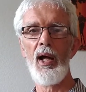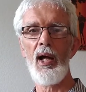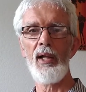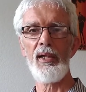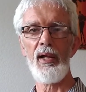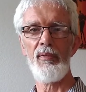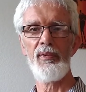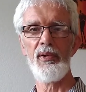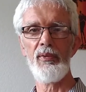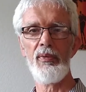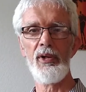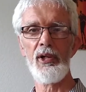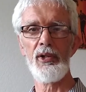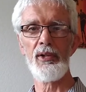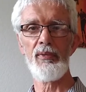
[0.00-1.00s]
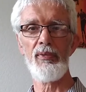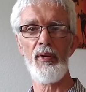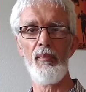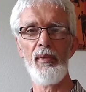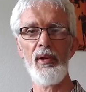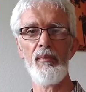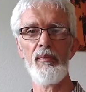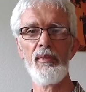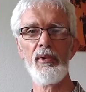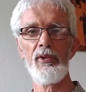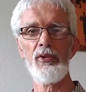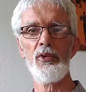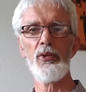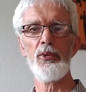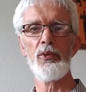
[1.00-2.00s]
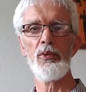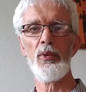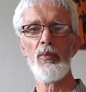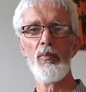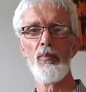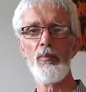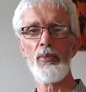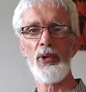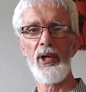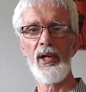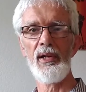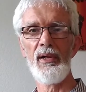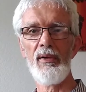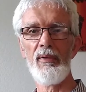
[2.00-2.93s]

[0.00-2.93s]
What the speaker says: And after you've heard from him, do pray.